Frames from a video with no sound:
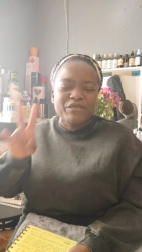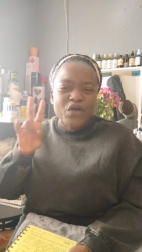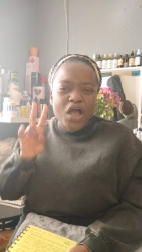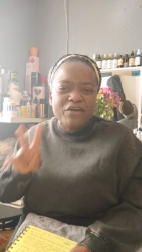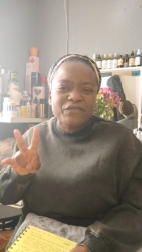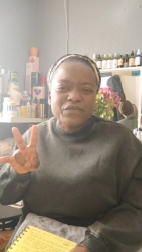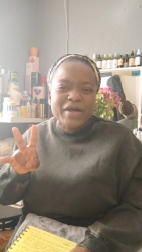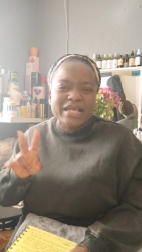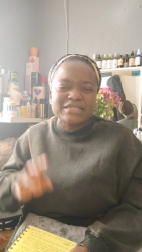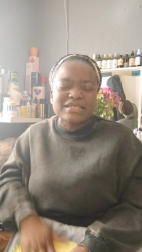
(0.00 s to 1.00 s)
with her
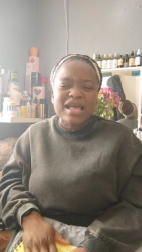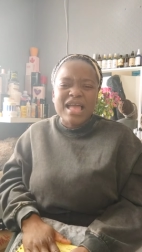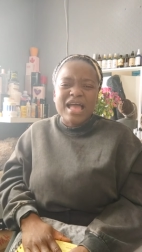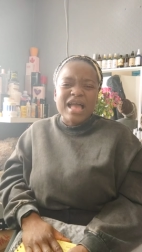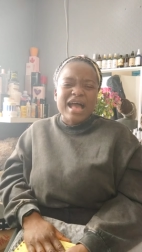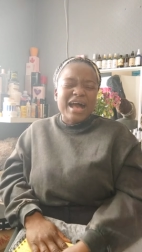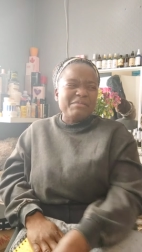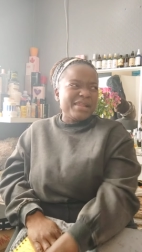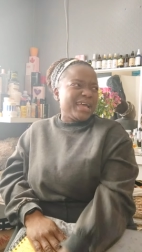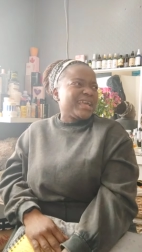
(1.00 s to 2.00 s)
friends
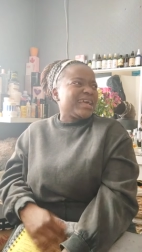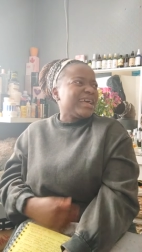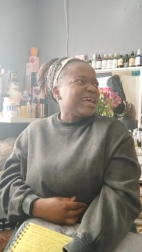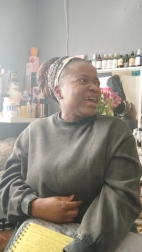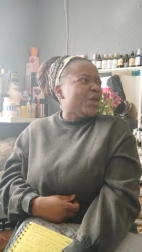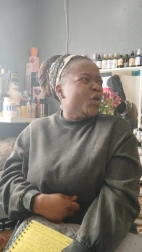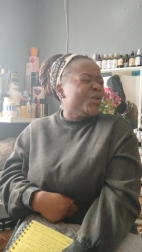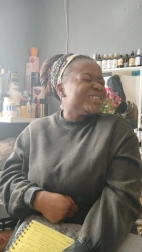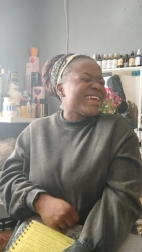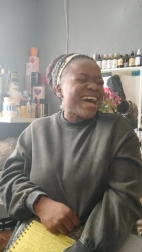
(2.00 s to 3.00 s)
i'm like who
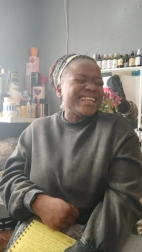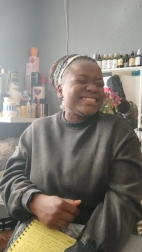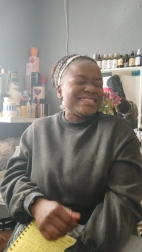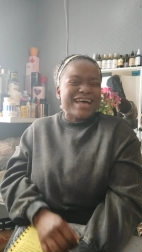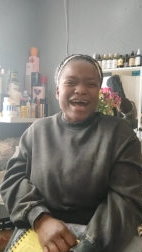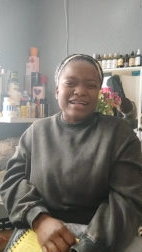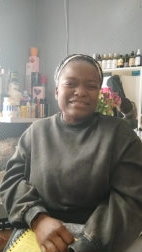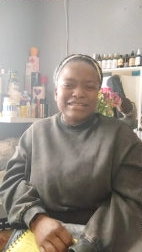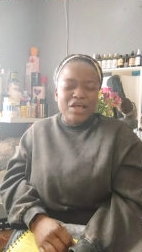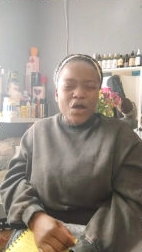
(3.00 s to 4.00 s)
does that
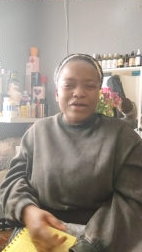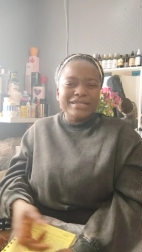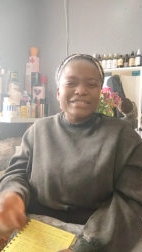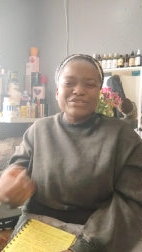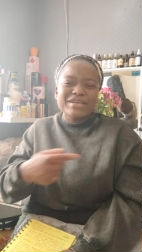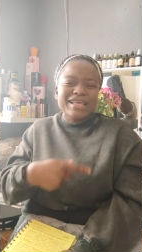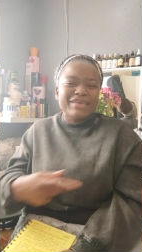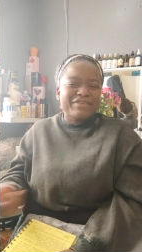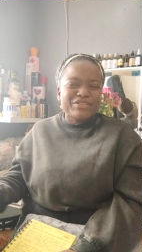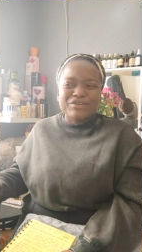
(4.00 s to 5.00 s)
only to
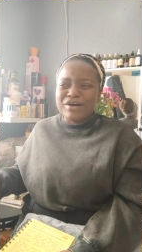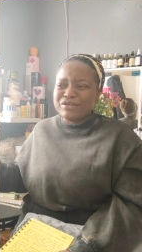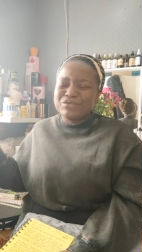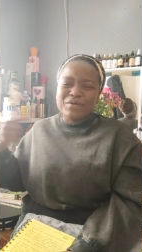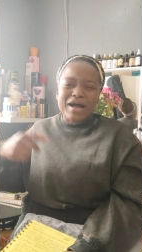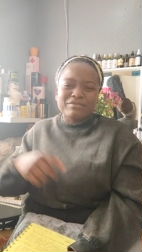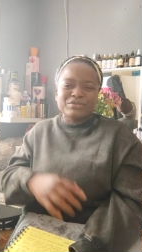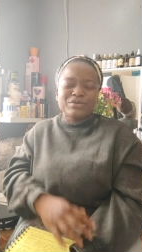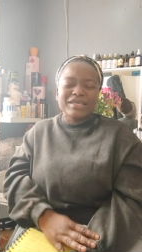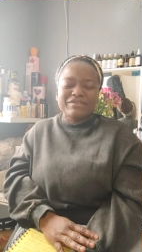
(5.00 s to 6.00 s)
give it to her two hours
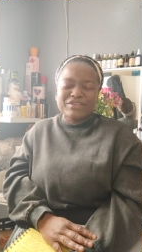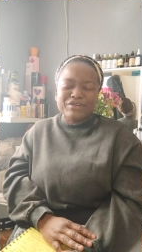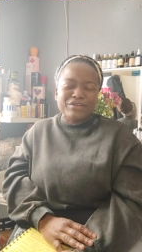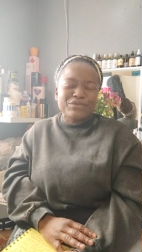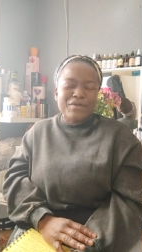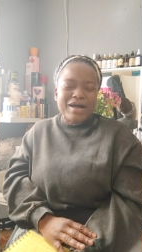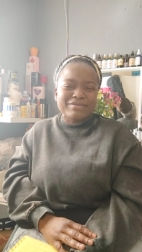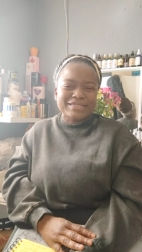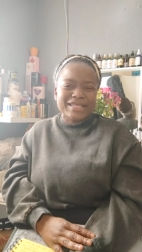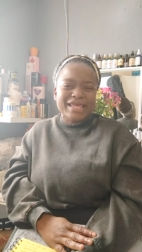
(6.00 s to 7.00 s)
to give it to her two
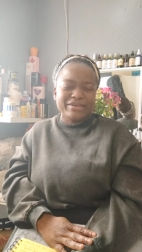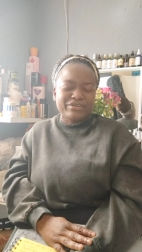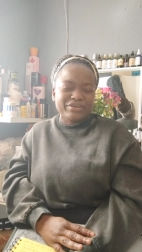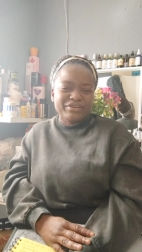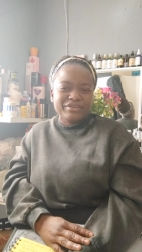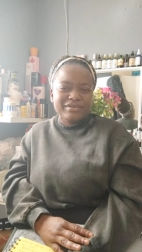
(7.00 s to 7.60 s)
hours later